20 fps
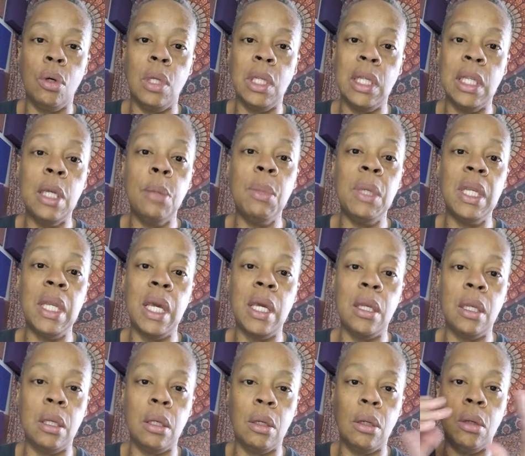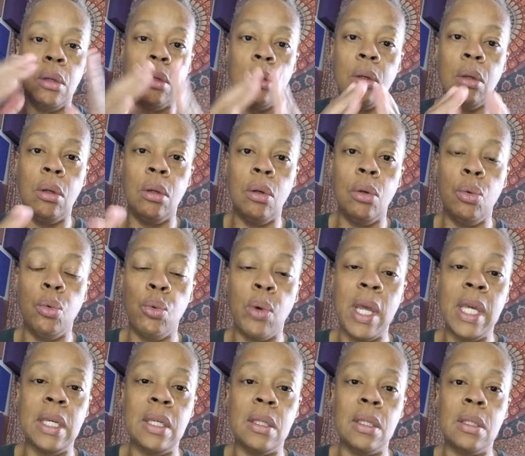eliminated,
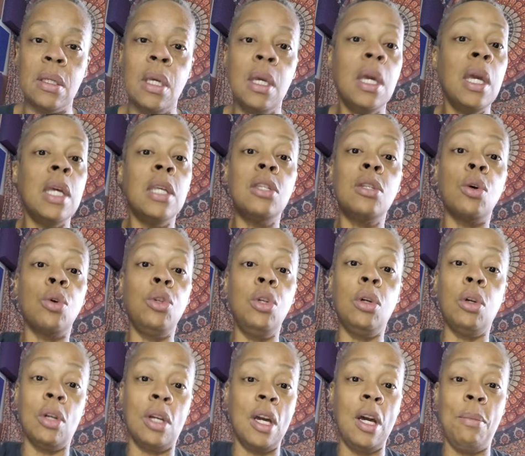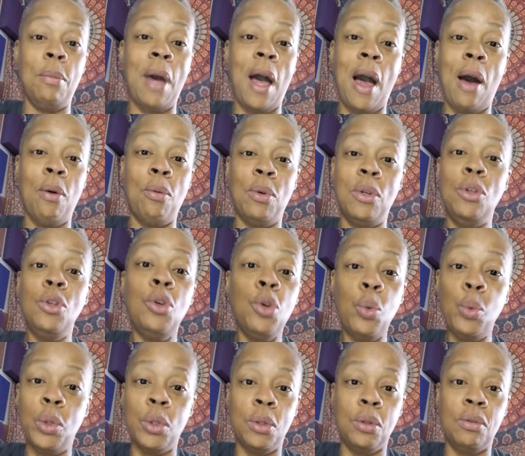erased. And so you're going to come out with
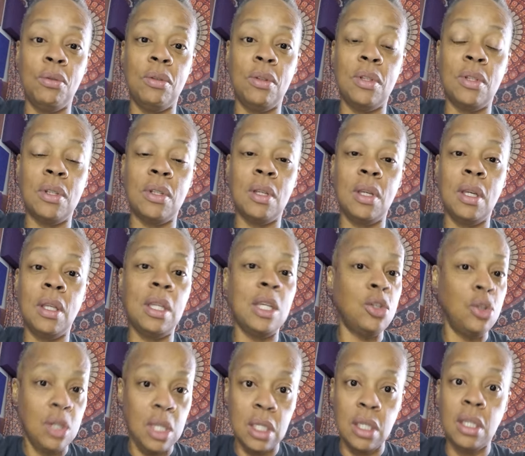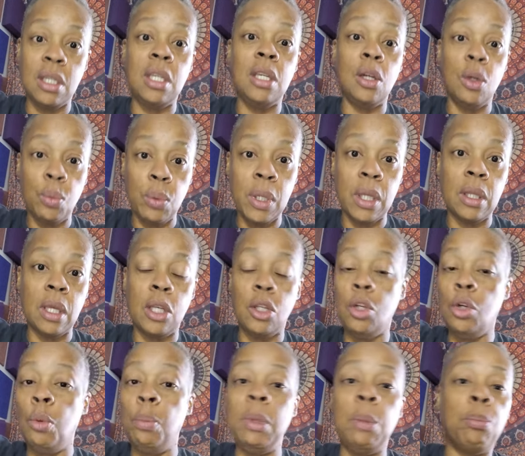new wounds that you need to deal with. And
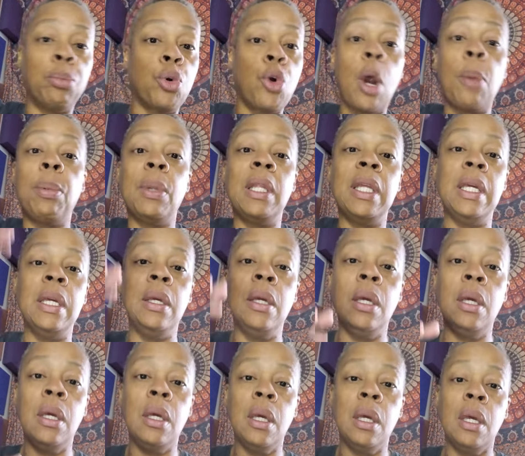you'll be properly